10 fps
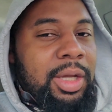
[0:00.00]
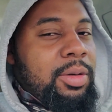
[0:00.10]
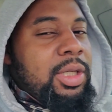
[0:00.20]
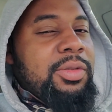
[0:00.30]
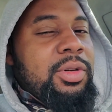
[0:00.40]

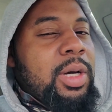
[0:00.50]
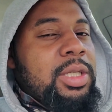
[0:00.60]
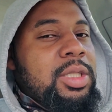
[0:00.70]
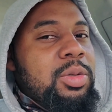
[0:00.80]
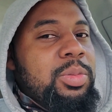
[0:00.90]
gonna give it away
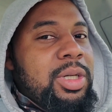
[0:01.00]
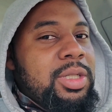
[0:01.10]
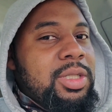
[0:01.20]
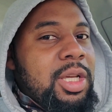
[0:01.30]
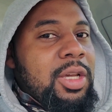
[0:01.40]
too
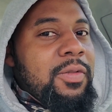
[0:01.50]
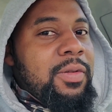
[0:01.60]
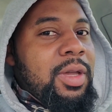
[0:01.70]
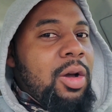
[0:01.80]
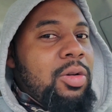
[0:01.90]
much
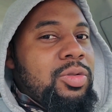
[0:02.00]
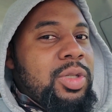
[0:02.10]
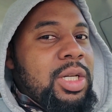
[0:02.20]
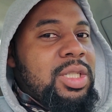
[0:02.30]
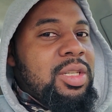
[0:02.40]
for y'all who gonna
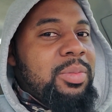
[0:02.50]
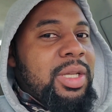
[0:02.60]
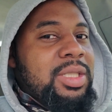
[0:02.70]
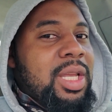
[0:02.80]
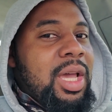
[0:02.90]
try to steal
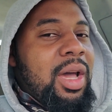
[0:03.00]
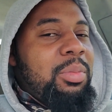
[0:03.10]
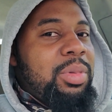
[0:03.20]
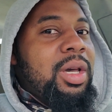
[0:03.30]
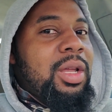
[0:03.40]
my style.
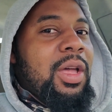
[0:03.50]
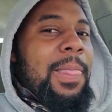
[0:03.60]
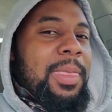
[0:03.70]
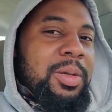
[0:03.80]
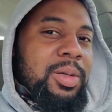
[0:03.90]
But
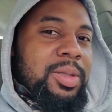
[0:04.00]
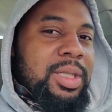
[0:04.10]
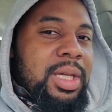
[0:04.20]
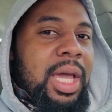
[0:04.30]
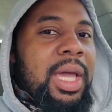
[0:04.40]
you know what I'm
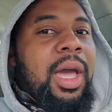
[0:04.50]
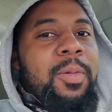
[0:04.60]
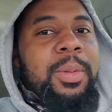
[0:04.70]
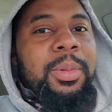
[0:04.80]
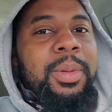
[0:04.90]
saying, hang
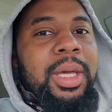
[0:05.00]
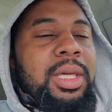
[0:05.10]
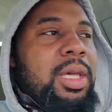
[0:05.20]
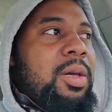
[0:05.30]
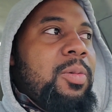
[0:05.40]
out with me, man,
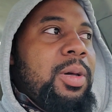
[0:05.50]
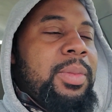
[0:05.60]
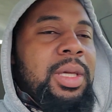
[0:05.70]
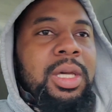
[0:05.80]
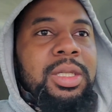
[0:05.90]
kick it with
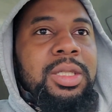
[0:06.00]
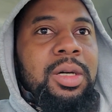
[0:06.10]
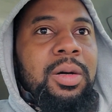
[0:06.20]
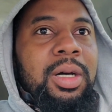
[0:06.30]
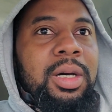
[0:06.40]
me.
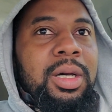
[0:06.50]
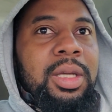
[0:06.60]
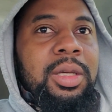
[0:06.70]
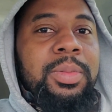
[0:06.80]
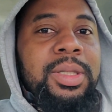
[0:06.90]

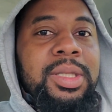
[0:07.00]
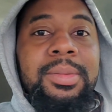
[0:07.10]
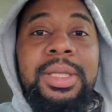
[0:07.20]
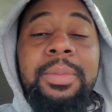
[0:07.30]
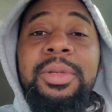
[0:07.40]
So it'll be
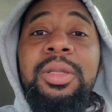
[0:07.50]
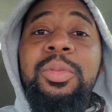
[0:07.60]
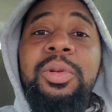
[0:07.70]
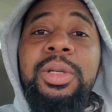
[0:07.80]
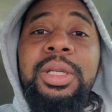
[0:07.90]
sometime in the
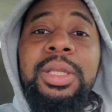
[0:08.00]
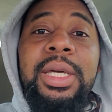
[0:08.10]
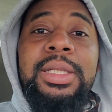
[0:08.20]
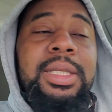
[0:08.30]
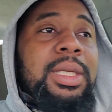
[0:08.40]
morning,
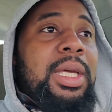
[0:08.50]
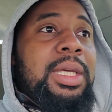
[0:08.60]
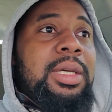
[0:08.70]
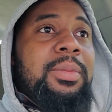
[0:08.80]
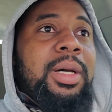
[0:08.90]
like 10
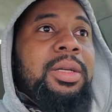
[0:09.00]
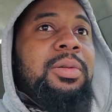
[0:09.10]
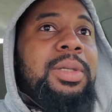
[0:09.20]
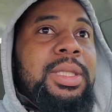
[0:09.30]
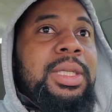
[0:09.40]
a.m. I don't
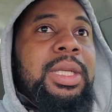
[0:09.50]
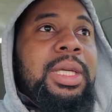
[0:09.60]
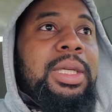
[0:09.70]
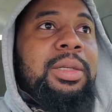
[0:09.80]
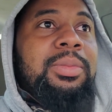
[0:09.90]
know what 10
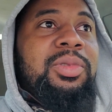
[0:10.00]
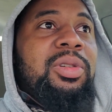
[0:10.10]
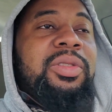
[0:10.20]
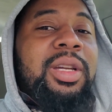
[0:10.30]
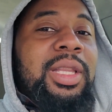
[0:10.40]
a.m.
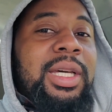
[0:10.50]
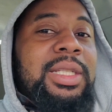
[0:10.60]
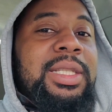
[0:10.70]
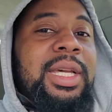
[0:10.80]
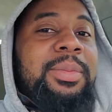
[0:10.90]
North
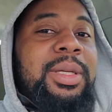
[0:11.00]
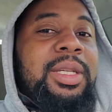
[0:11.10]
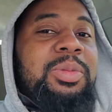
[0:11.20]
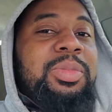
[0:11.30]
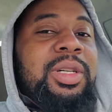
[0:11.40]
Carolina time
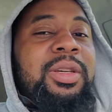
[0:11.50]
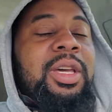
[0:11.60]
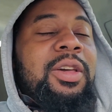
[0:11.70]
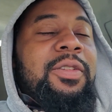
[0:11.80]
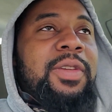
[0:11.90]
is, but
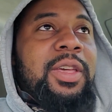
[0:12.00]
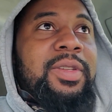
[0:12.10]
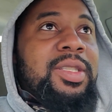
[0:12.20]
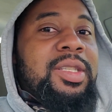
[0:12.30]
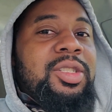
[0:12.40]

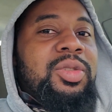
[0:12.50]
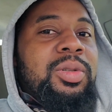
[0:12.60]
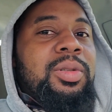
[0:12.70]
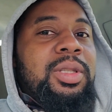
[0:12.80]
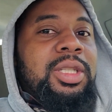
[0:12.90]
if it's
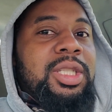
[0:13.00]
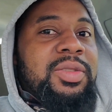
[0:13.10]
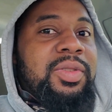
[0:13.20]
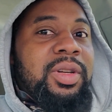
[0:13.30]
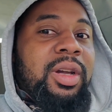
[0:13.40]
central, then
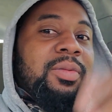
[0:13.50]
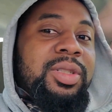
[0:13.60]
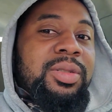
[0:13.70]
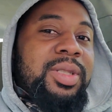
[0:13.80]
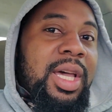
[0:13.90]
just figure out
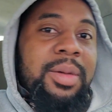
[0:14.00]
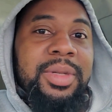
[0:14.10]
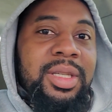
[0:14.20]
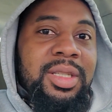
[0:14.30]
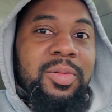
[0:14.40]
what your time
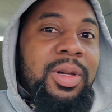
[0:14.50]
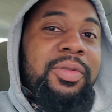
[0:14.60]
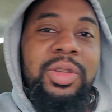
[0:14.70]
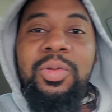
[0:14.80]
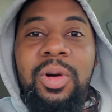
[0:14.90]
is
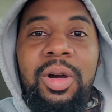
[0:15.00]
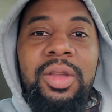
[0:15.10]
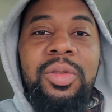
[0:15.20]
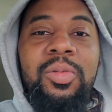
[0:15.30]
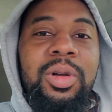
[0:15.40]
wherever you are
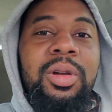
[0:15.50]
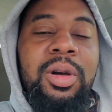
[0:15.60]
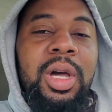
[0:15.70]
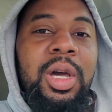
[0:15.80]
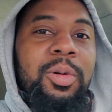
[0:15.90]
in the
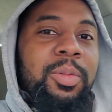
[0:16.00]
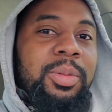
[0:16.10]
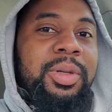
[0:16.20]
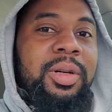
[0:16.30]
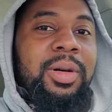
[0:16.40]
world. We
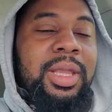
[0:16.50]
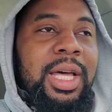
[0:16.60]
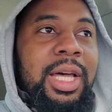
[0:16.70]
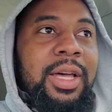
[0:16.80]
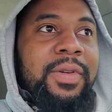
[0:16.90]
will be going
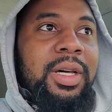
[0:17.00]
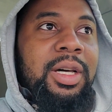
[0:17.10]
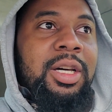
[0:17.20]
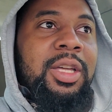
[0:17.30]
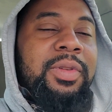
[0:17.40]
live.
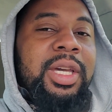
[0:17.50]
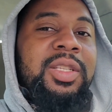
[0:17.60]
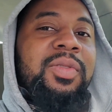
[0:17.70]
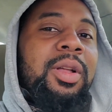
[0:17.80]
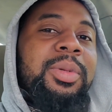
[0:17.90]
If you
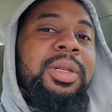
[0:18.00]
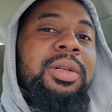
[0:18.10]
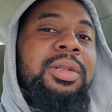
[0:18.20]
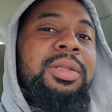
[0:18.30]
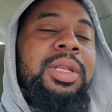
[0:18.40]
guys follow me
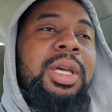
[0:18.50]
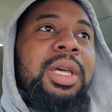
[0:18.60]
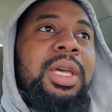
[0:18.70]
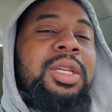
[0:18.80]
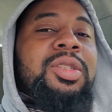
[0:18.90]
on
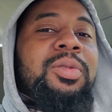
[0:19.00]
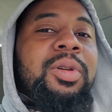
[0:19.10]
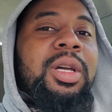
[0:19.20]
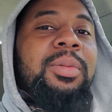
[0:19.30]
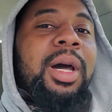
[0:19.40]

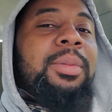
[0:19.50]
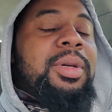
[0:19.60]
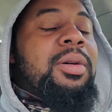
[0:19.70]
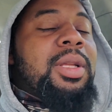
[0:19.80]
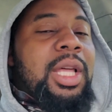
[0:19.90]
Instagram, I'll be
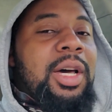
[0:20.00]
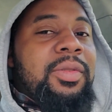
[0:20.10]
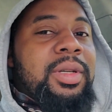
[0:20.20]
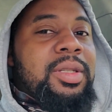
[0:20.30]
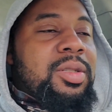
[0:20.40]
going
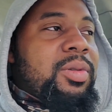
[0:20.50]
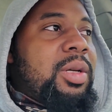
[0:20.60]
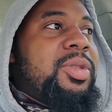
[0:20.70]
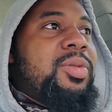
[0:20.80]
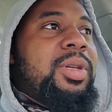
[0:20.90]
live on
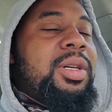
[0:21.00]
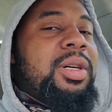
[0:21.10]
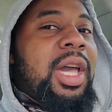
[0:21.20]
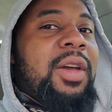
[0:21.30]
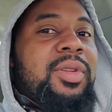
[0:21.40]
Instagram as
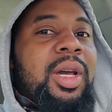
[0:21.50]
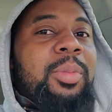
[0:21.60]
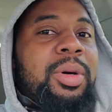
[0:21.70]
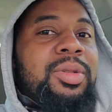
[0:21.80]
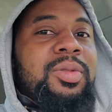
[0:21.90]
well after I
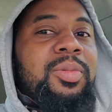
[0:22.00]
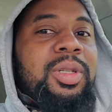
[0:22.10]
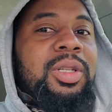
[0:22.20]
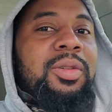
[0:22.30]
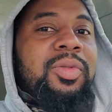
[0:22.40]
post the
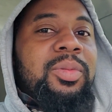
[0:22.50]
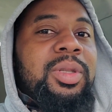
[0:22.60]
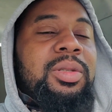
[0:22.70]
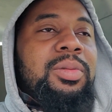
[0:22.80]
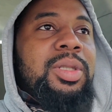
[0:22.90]
one up from
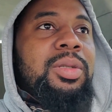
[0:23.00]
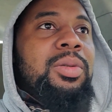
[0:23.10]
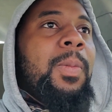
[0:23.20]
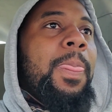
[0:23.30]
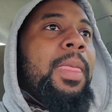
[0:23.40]
the
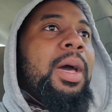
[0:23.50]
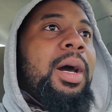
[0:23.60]
YouTube.